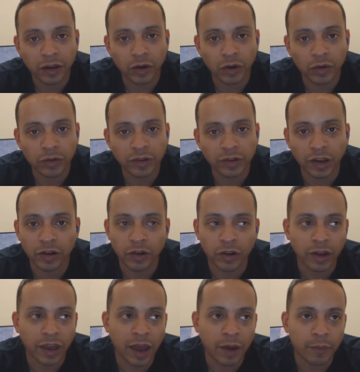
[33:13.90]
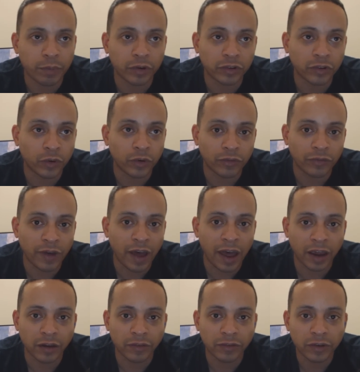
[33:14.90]
You know, take a look at Persona
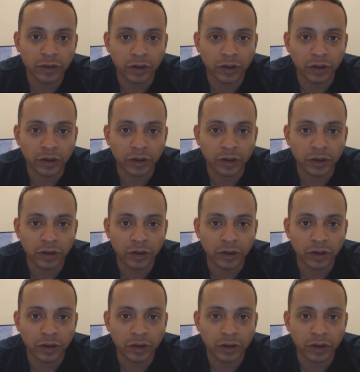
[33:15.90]
5.